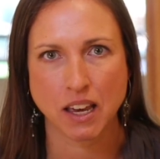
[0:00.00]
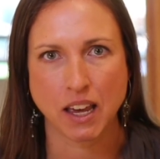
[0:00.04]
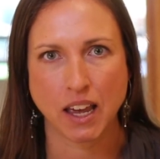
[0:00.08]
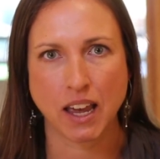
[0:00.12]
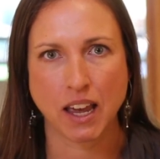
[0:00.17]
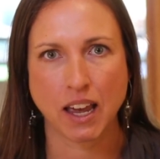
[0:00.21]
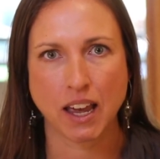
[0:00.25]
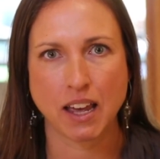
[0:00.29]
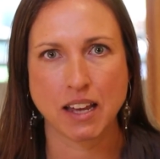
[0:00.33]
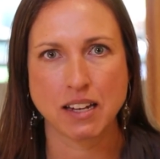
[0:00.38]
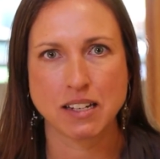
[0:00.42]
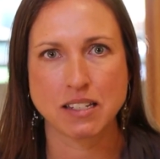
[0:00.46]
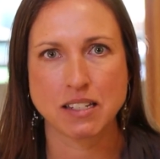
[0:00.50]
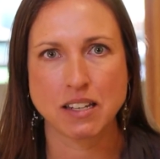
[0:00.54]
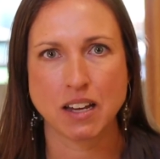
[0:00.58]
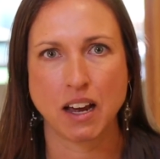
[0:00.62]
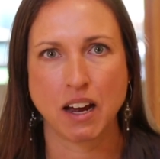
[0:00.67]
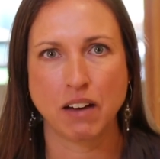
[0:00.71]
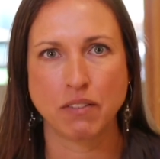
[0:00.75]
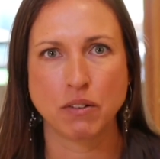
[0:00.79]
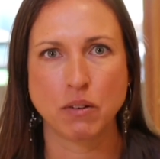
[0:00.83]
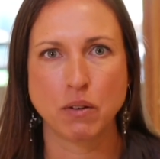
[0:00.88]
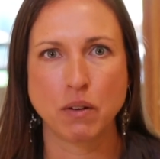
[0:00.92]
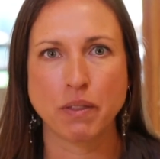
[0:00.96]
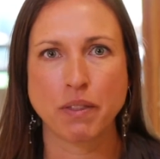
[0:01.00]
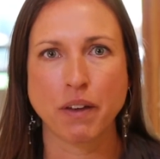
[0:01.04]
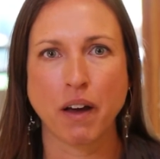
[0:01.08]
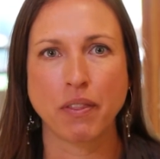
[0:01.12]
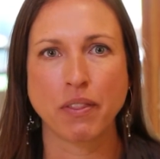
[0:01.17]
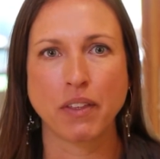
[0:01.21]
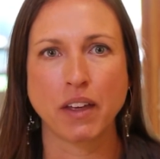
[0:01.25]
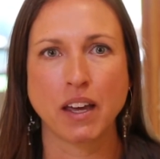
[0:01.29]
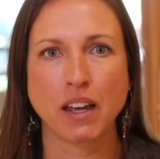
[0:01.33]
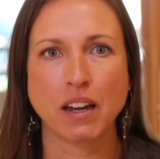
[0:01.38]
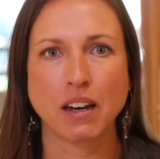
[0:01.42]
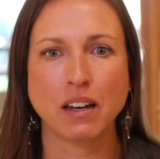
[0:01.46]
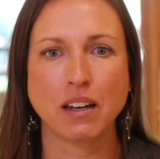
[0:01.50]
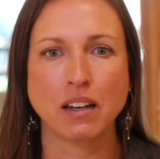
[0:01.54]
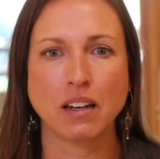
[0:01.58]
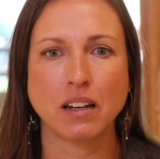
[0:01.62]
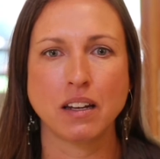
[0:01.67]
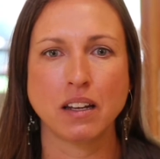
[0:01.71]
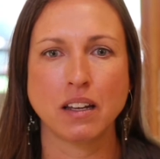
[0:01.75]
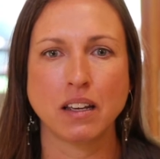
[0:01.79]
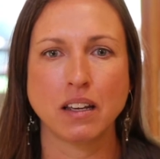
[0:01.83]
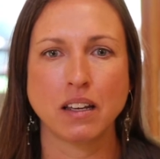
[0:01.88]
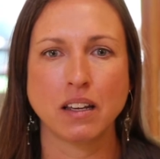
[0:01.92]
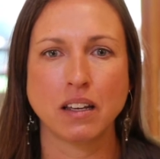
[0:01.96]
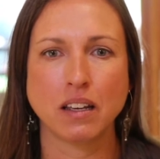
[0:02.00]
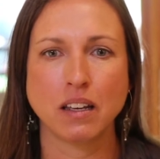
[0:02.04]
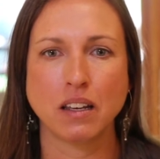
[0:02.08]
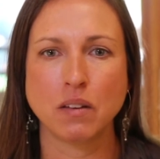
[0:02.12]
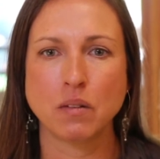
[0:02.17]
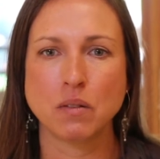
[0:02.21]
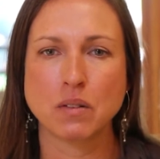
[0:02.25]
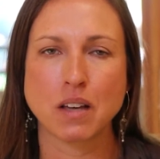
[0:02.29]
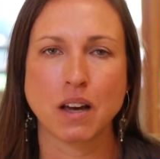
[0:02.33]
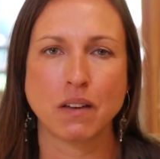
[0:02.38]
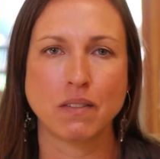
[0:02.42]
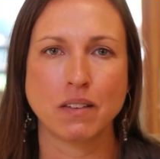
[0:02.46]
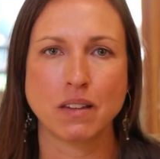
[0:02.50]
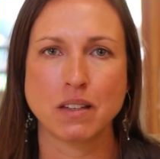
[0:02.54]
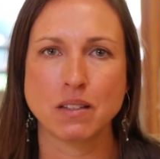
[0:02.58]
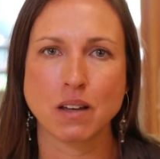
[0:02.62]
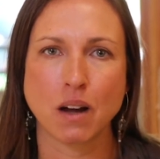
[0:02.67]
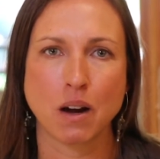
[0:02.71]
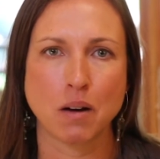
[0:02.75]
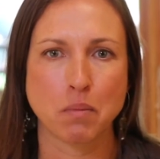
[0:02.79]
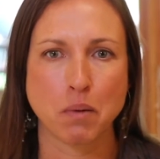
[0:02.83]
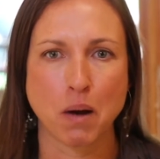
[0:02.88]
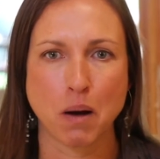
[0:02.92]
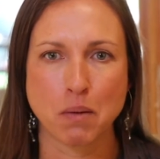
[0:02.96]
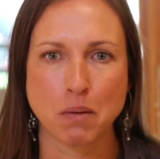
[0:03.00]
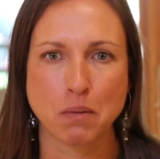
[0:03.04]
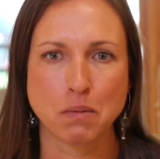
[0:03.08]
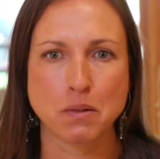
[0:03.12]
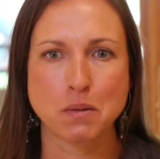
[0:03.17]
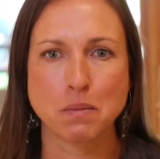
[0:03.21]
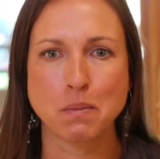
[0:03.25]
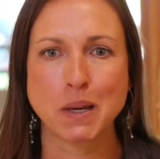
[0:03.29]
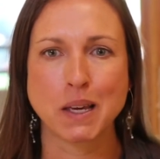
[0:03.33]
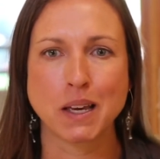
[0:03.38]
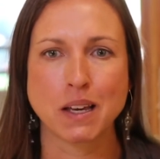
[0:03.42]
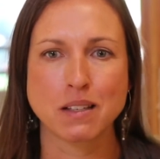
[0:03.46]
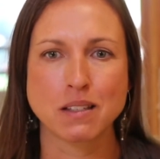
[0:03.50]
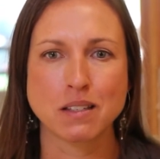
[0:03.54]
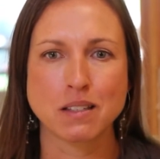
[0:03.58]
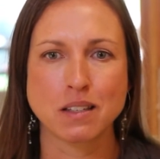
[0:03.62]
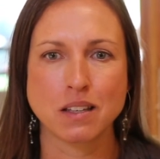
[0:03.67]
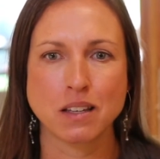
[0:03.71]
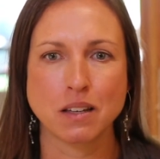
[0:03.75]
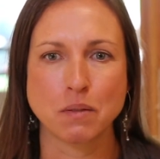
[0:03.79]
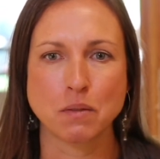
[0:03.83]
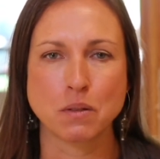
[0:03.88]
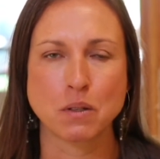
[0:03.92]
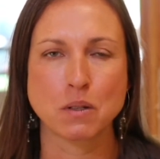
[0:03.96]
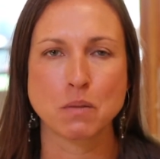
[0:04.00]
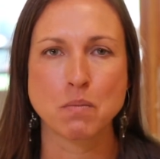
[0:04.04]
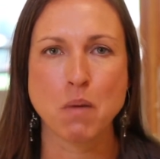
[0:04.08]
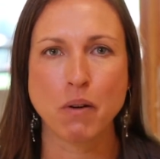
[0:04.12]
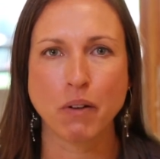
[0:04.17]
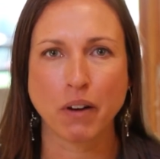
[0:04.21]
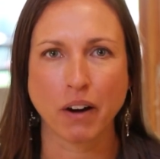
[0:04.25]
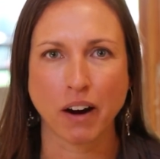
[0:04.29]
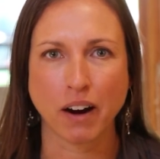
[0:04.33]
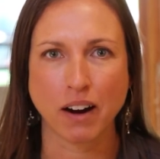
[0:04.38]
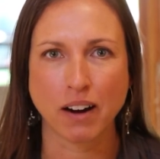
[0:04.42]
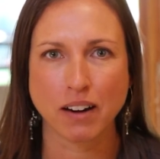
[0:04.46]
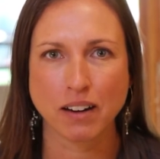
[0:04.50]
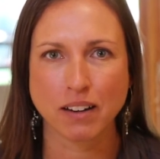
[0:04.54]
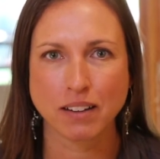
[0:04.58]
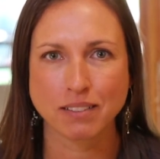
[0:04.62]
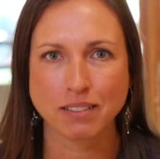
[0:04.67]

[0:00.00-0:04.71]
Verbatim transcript: and everyone thought that he was having these heart problems because he was a smoker.